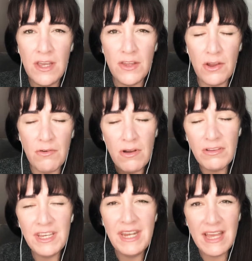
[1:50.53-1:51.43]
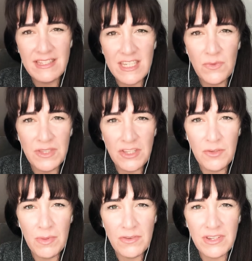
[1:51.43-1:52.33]
that are all connected within
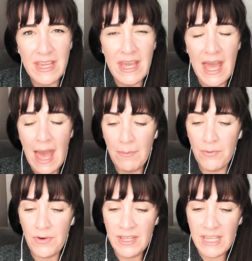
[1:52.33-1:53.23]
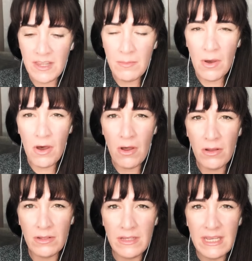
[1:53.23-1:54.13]
your body and bringing them
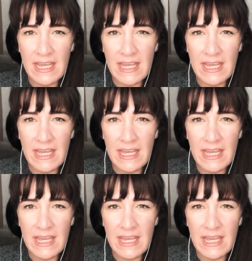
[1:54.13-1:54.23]
all